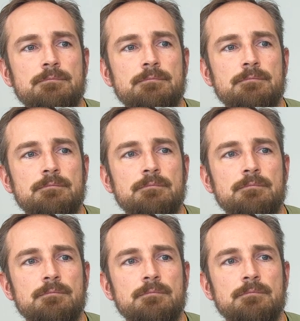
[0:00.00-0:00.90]

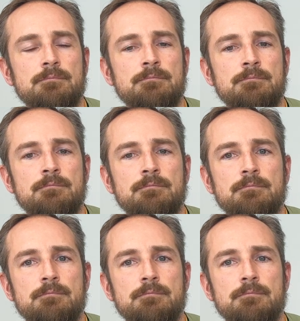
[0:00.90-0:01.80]

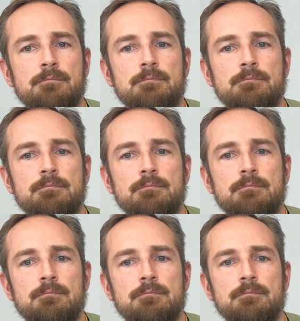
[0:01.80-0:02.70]

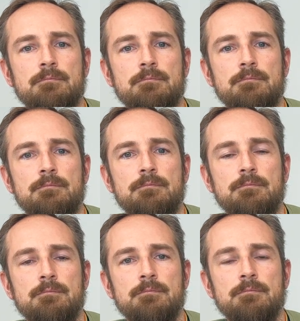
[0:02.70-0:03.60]

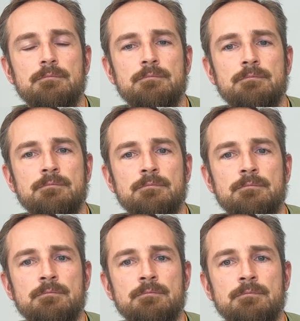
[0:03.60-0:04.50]

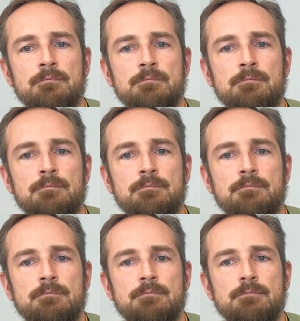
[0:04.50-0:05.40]

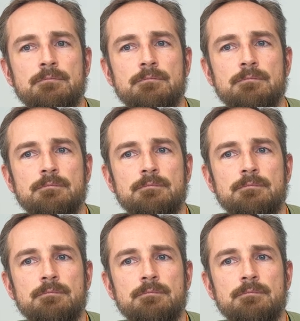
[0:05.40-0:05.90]
The person shown says nothing.